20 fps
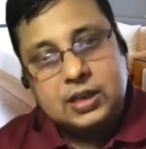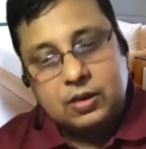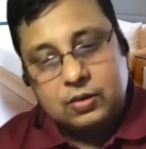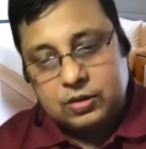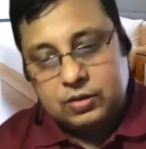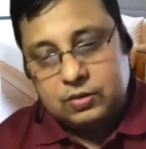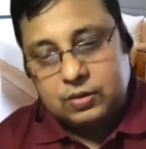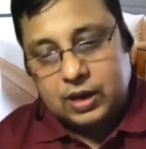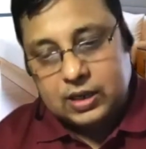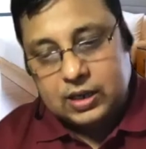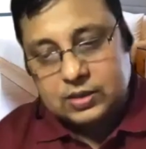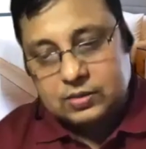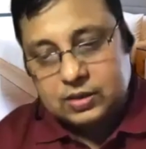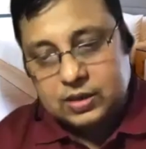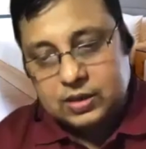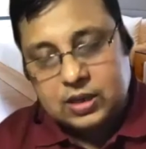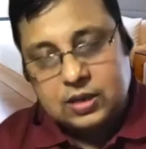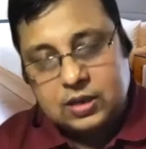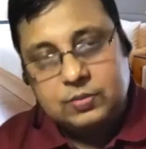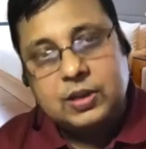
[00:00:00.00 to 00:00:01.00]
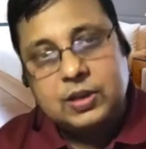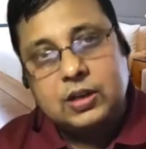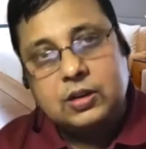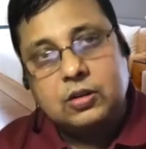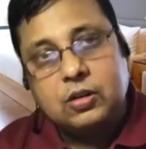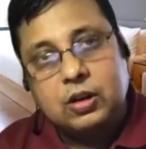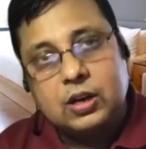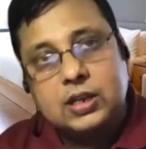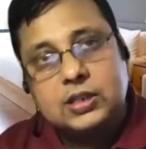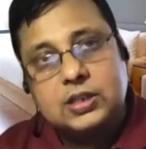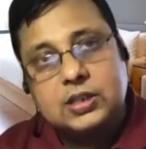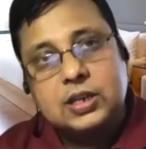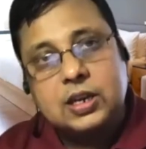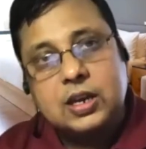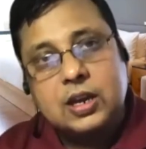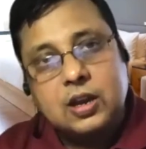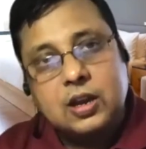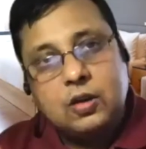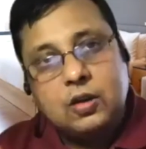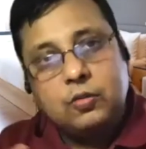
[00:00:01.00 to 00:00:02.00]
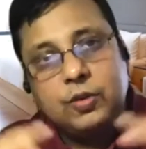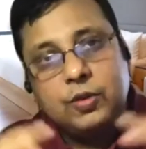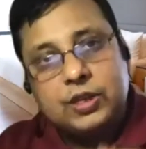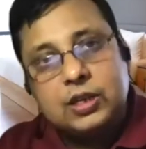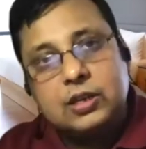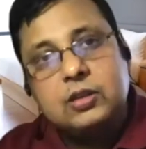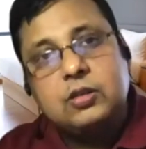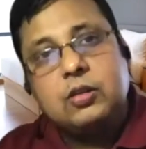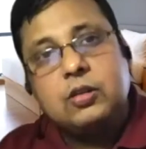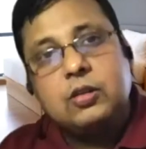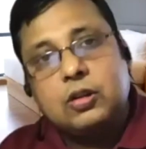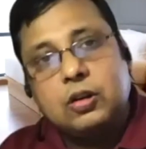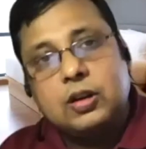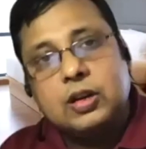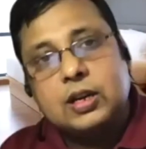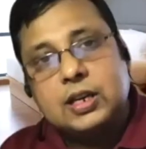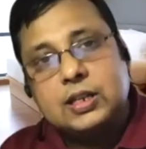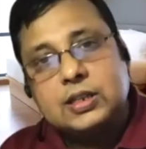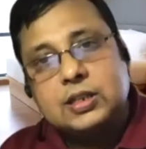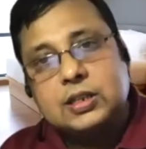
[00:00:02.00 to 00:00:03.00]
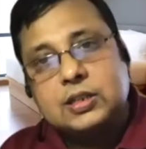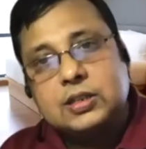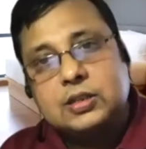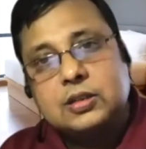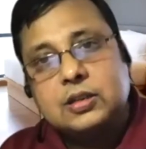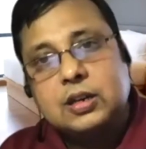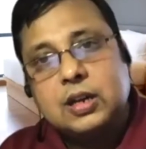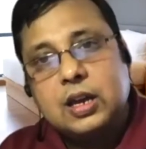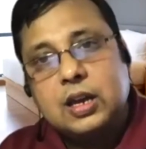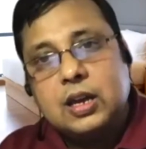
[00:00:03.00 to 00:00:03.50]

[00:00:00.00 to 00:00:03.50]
how do you actually keep that knowledge within your organization,